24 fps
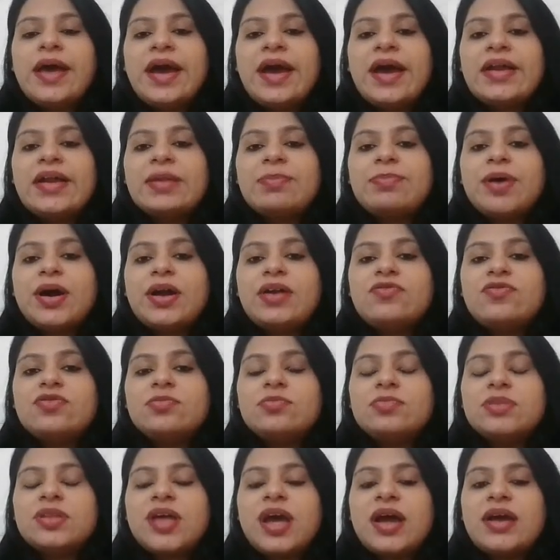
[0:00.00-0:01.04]
And apart
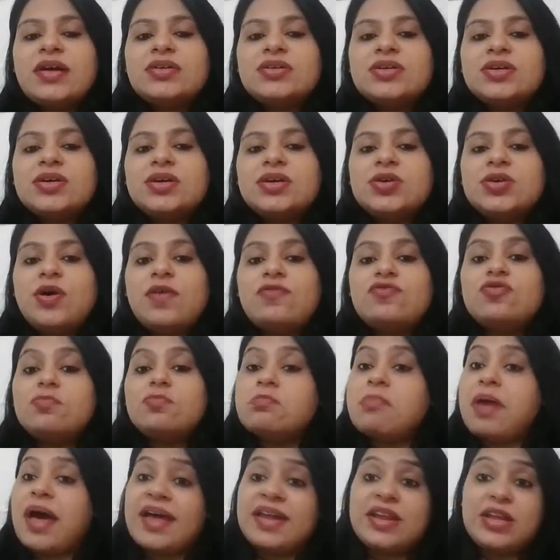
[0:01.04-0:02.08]
from that, you have to
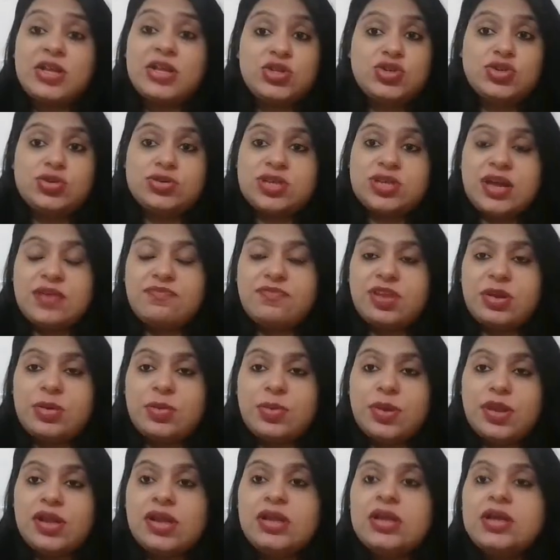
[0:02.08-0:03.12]
manage your time
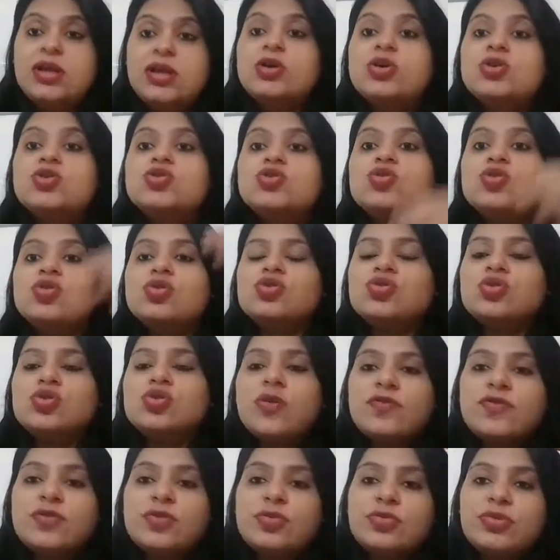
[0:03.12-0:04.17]
very well. So, so
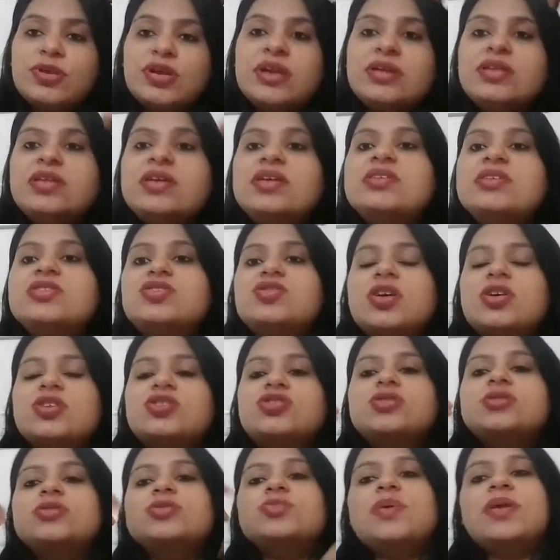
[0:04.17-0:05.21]
you have to read the
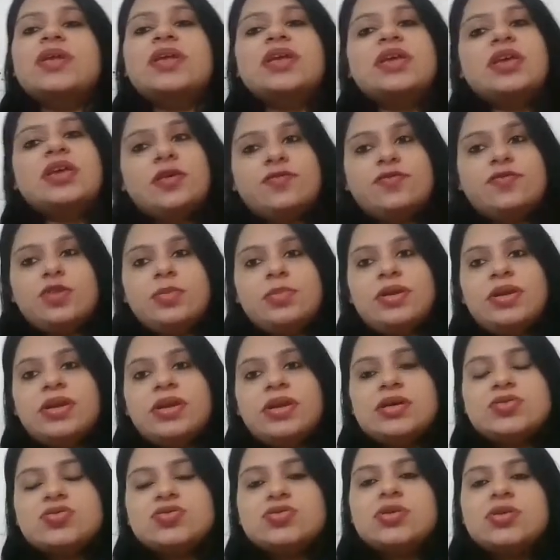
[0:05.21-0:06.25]
instructions very carefully,
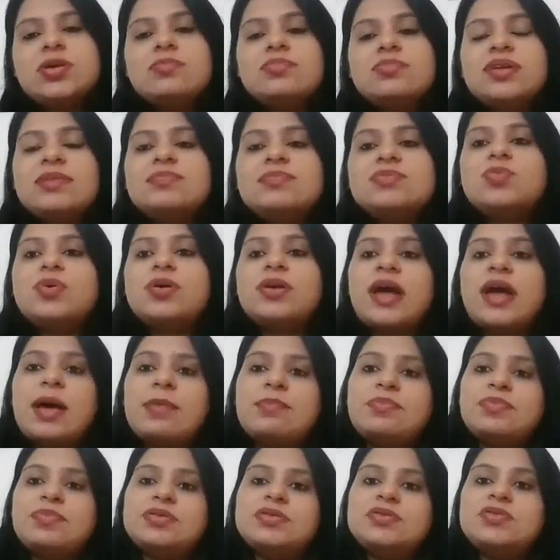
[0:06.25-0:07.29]
beta. So sometimes what
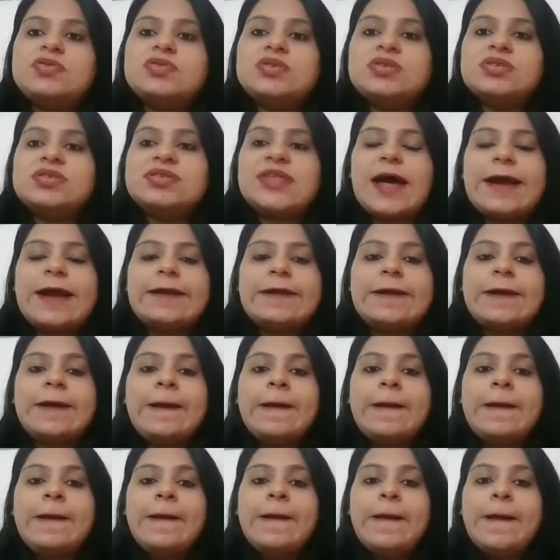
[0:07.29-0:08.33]
happens is that,
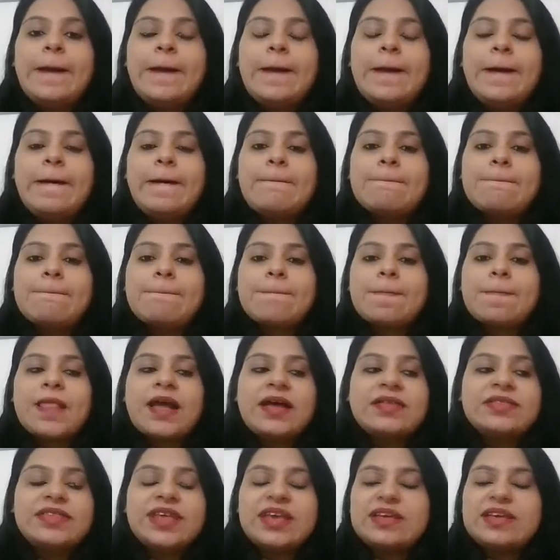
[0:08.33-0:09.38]
um,
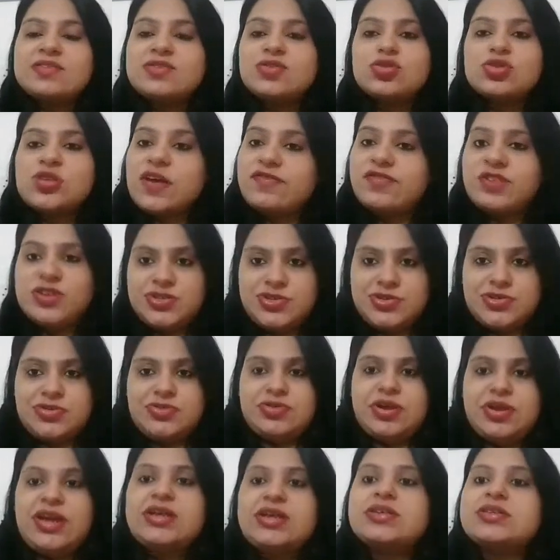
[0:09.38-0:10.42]
they, so they have
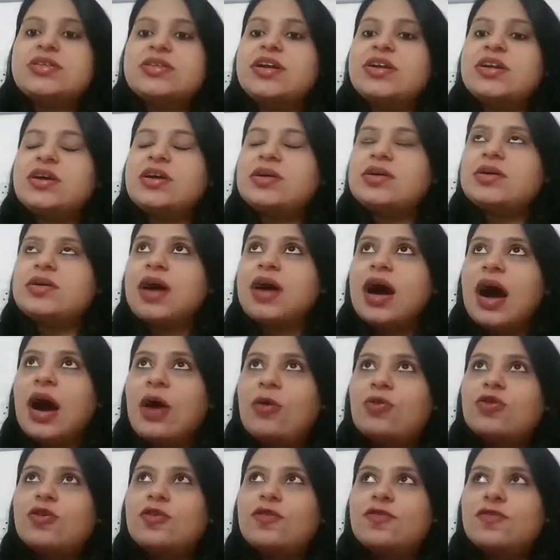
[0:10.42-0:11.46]
written, right, that
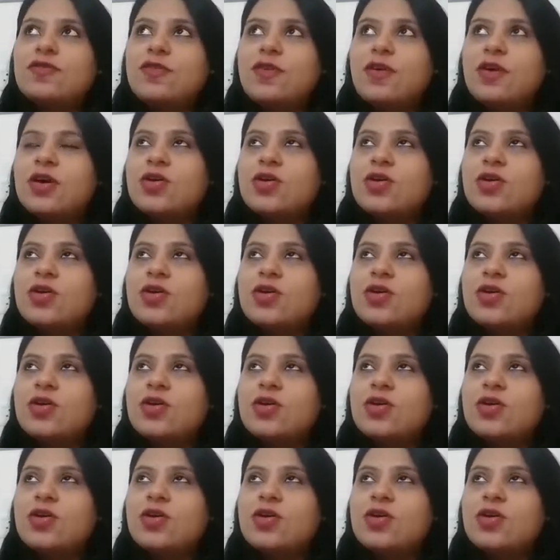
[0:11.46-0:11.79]
out of